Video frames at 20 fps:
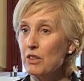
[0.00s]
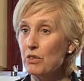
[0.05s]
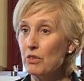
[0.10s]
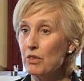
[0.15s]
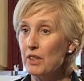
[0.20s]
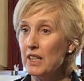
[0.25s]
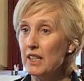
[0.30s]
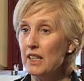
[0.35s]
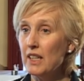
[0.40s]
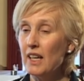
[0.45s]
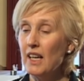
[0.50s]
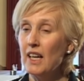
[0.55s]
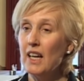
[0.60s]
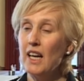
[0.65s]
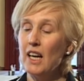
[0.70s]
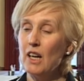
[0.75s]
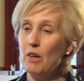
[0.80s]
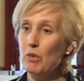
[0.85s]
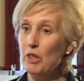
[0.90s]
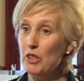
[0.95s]
3,
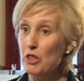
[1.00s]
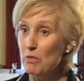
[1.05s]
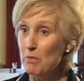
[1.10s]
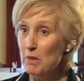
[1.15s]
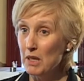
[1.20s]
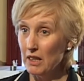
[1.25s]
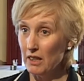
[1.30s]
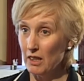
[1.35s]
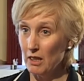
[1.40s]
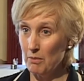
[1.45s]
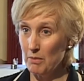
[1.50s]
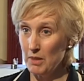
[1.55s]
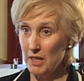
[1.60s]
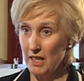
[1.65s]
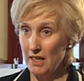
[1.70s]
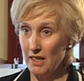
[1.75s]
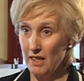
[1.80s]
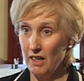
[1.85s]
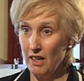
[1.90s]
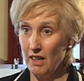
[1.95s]
and when your milk comes
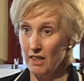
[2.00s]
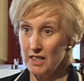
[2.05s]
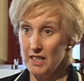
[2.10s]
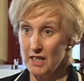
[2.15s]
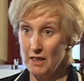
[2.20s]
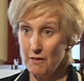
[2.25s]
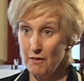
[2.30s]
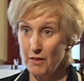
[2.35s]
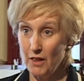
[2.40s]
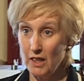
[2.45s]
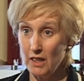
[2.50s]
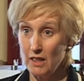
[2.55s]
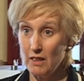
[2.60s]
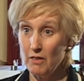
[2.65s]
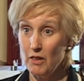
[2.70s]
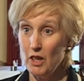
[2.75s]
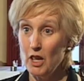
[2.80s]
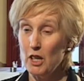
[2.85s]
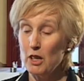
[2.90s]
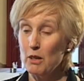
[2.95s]
in on day
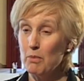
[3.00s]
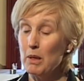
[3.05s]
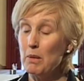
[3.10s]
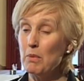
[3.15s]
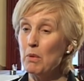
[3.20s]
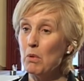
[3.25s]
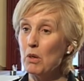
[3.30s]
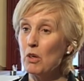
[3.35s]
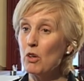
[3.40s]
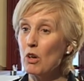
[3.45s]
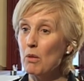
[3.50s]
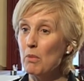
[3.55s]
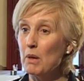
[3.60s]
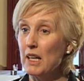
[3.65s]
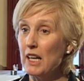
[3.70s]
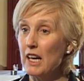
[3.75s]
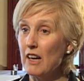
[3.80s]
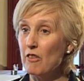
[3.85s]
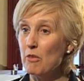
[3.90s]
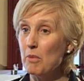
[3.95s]
5, the baby will normally
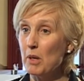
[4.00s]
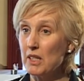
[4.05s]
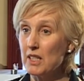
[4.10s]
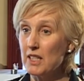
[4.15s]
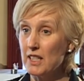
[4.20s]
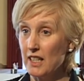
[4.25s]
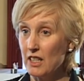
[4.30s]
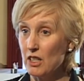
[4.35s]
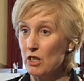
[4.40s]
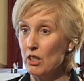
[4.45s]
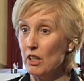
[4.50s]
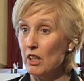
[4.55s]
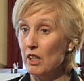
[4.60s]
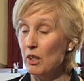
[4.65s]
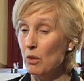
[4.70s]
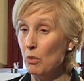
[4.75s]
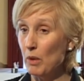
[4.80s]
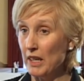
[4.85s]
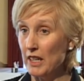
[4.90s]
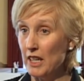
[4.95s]
have about 6
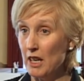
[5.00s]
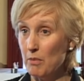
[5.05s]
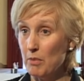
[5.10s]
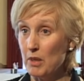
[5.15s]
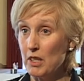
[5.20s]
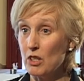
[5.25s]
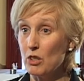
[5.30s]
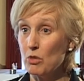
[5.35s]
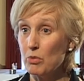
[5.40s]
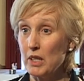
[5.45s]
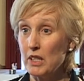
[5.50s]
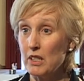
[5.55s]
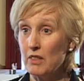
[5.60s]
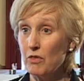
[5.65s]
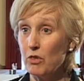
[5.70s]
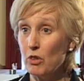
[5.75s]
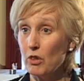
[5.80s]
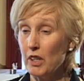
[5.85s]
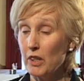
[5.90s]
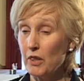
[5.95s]
wet nappies in
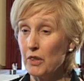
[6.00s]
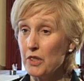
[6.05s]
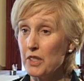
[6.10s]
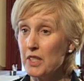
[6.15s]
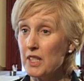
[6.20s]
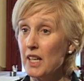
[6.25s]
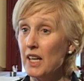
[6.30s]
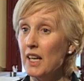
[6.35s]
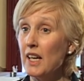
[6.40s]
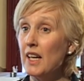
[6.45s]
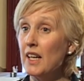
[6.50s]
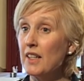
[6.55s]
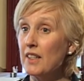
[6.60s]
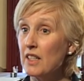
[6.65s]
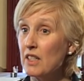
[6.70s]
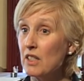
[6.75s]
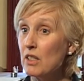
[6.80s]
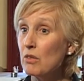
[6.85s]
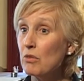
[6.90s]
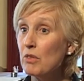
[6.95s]
24 hours.
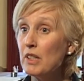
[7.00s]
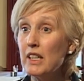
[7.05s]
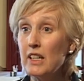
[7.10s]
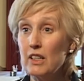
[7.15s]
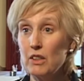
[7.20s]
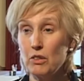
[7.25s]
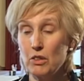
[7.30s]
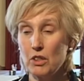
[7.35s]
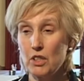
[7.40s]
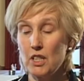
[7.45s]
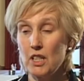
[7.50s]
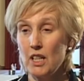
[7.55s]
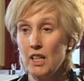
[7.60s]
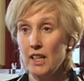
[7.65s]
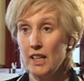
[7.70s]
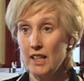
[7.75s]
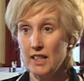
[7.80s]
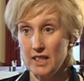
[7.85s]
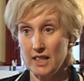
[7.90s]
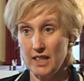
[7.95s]
This is a really good
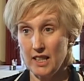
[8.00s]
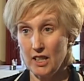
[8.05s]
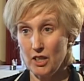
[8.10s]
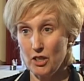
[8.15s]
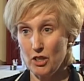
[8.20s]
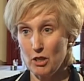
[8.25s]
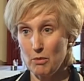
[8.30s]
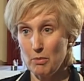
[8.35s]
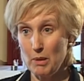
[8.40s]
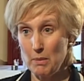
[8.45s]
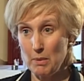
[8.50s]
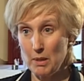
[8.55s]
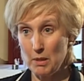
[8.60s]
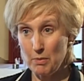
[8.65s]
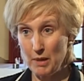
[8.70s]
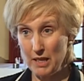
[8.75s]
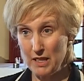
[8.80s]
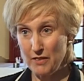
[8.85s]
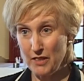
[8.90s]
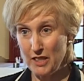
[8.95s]
indication the baby is
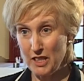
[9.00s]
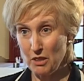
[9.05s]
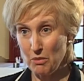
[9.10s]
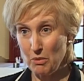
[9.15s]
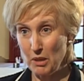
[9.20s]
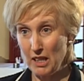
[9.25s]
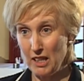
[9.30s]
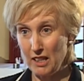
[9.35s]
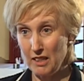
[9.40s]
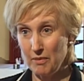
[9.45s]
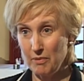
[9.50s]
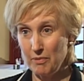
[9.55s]
breastfeeding well.